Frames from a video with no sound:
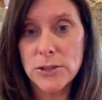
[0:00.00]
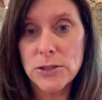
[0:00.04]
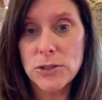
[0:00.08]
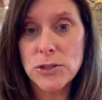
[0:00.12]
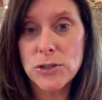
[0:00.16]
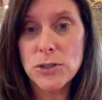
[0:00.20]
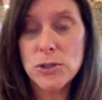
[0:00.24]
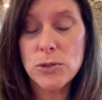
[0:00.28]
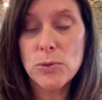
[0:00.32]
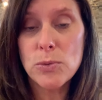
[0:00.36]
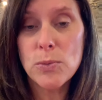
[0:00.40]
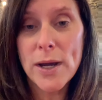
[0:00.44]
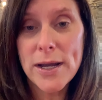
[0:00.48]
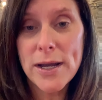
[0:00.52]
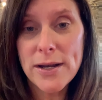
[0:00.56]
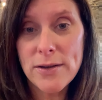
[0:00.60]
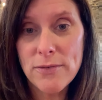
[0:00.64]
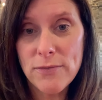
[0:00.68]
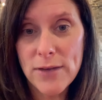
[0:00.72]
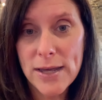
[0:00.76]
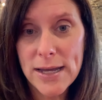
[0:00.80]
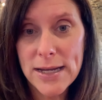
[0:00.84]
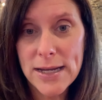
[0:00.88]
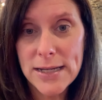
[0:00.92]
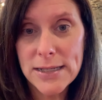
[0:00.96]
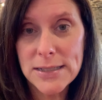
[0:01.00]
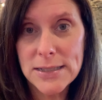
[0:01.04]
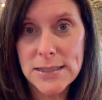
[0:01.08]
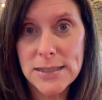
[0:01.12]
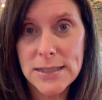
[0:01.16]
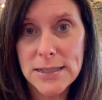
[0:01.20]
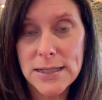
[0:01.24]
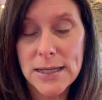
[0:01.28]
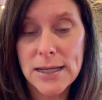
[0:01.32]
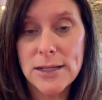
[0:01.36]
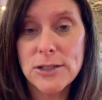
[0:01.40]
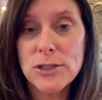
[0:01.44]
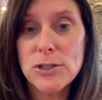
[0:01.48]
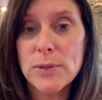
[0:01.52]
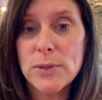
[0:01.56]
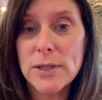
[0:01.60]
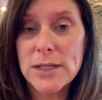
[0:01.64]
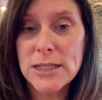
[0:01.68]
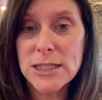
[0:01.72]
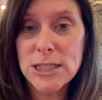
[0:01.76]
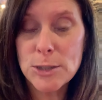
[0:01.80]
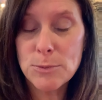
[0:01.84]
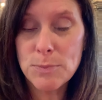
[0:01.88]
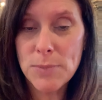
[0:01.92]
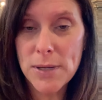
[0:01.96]
to renovate and to
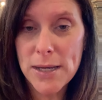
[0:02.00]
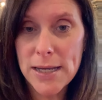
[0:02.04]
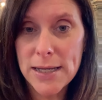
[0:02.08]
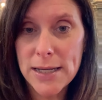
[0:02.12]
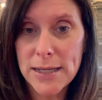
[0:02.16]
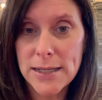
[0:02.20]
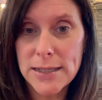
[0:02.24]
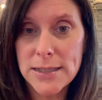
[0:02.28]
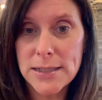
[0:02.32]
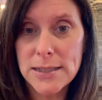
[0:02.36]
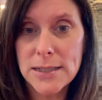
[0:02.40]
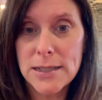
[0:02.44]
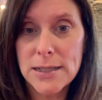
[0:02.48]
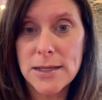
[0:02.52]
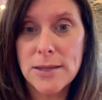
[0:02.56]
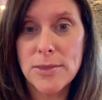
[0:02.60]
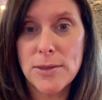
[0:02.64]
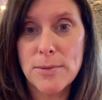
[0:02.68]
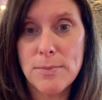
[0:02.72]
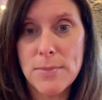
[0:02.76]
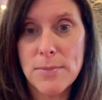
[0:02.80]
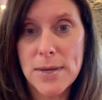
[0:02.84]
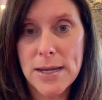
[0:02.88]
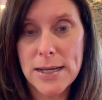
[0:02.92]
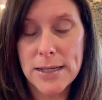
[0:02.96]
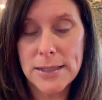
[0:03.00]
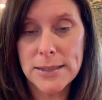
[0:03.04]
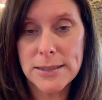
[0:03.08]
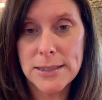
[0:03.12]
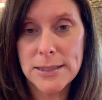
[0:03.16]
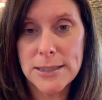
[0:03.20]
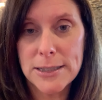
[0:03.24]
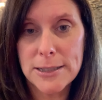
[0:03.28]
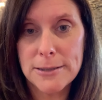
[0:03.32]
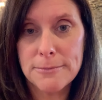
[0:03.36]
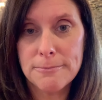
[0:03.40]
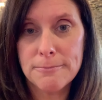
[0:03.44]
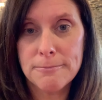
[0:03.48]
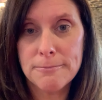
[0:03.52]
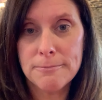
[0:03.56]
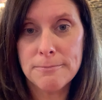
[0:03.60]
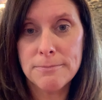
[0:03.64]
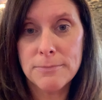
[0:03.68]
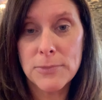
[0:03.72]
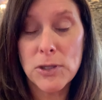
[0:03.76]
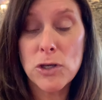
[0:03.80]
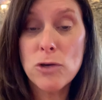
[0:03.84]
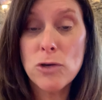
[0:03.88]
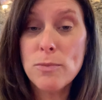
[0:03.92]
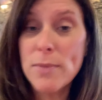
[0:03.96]
expand the manse.
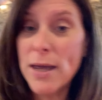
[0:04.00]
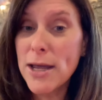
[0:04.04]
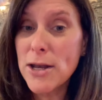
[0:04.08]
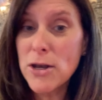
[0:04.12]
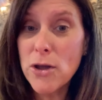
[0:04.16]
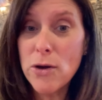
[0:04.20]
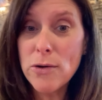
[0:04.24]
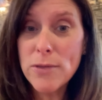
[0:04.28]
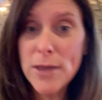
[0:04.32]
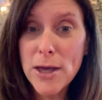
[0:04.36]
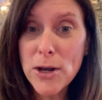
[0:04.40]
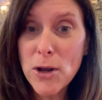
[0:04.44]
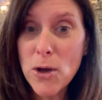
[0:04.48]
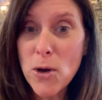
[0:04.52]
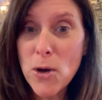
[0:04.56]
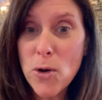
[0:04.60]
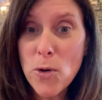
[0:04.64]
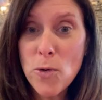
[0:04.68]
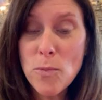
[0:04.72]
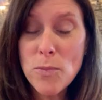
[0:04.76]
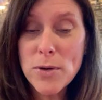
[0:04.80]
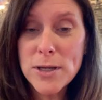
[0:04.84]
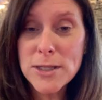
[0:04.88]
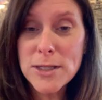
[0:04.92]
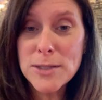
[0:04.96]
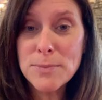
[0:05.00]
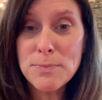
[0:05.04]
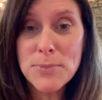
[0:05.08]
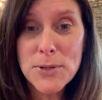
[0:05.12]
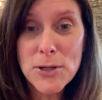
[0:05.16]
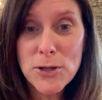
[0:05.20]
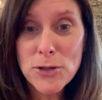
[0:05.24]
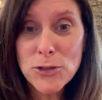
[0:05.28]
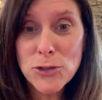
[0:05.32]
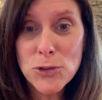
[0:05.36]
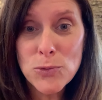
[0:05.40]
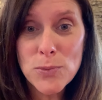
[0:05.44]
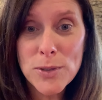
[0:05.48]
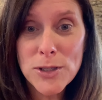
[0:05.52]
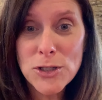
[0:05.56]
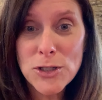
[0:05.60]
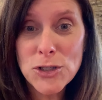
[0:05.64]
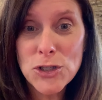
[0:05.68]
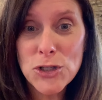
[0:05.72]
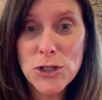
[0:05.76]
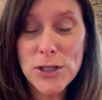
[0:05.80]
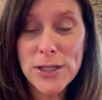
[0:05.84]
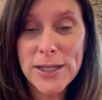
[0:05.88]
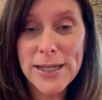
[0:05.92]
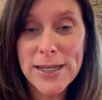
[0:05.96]
You may know that home was built
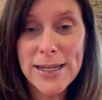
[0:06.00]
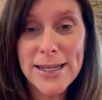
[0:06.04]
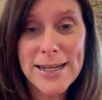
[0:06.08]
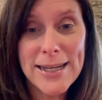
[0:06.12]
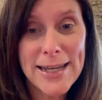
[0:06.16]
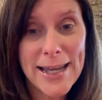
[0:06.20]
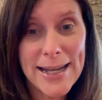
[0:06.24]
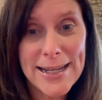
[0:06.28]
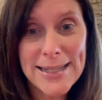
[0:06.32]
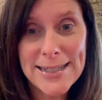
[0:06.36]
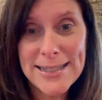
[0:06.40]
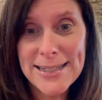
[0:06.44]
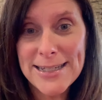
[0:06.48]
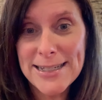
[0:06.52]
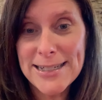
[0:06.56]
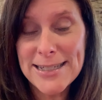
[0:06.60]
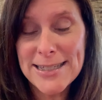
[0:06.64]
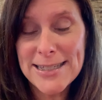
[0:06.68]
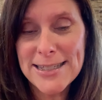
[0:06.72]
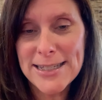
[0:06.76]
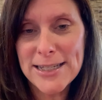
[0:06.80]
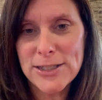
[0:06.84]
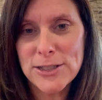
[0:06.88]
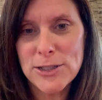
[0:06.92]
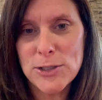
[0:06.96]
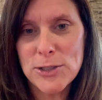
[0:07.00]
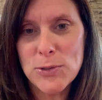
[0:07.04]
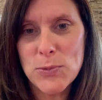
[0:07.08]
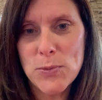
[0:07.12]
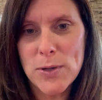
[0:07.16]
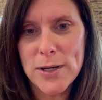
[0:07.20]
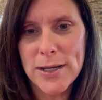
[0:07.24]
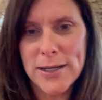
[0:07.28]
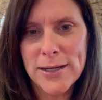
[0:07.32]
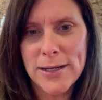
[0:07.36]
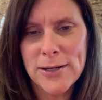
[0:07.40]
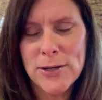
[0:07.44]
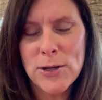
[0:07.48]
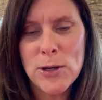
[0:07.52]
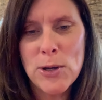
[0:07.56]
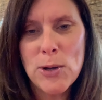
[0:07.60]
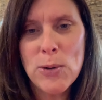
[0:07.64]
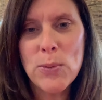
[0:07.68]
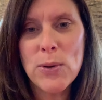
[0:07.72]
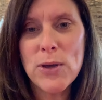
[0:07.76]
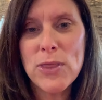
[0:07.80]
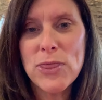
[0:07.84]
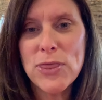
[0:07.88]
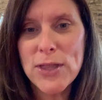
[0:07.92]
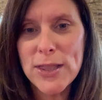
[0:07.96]
originally in 1961
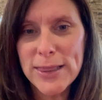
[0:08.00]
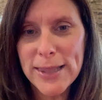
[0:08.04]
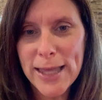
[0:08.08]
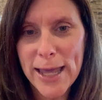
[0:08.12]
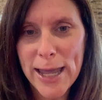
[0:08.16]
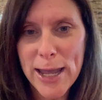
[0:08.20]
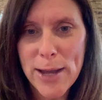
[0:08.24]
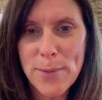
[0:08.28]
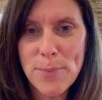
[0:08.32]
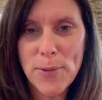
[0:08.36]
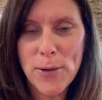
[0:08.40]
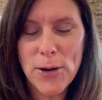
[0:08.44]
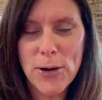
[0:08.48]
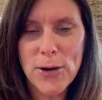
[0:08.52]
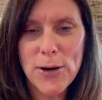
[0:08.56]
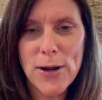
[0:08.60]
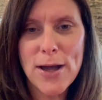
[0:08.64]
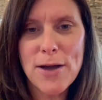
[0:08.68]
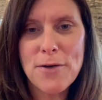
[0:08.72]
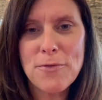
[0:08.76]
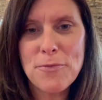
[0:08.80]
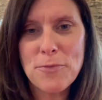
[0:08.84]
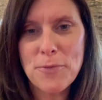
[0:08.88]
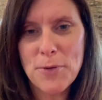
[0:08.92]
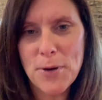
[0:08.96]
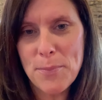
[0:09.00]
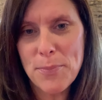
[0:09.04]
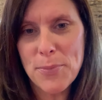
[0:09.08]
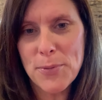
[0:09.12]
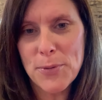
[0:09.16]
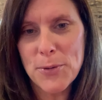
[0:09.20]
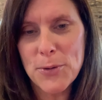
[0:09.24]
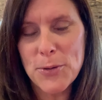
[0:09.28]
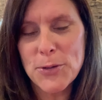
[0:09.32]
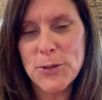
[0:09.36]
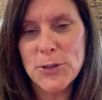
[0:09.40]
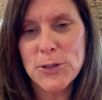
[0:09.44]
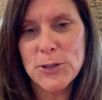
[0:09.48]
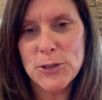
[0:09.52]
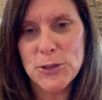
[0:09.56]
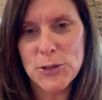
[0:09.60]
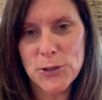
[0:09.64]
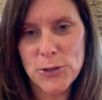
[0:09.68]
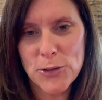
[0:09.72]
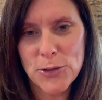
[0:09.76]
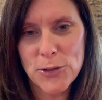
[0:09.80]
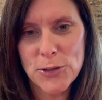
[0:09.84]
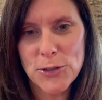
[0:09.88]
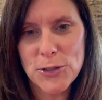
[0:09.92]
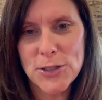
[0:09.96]
with the labor of Rumple
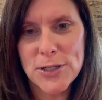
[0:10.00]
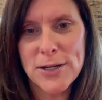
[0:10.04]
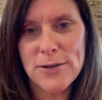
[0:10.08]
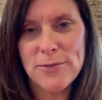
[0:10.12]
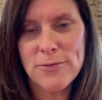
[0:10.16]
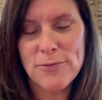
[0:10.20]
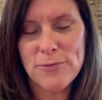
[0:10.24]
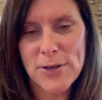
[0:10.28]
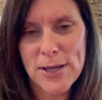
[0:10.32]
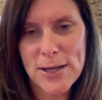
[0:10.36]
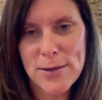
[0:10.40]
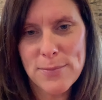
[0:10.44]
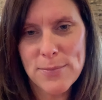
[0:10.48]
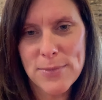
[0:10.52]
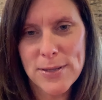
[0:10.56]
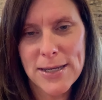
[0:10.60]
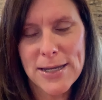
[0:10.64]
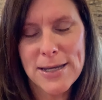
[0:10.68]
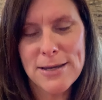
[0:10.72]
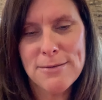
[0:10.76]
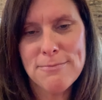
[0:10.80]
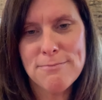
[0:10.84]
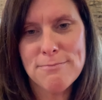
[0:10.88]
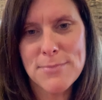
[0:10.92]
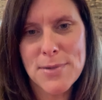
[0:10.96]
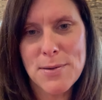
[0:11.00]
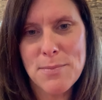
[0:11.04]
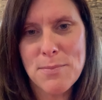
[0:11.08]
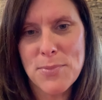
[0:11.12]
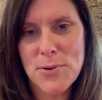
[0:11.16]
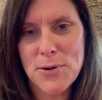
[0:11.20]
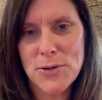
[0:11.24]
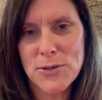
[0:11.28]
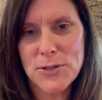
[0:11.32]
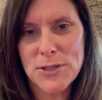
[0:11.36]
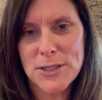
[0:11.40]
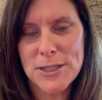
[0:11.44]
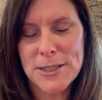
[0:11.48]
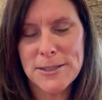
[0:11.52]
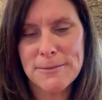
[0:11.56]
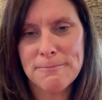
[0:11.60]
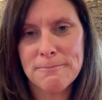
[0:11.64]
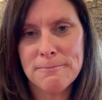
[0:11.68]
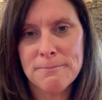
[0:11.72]
Church family members.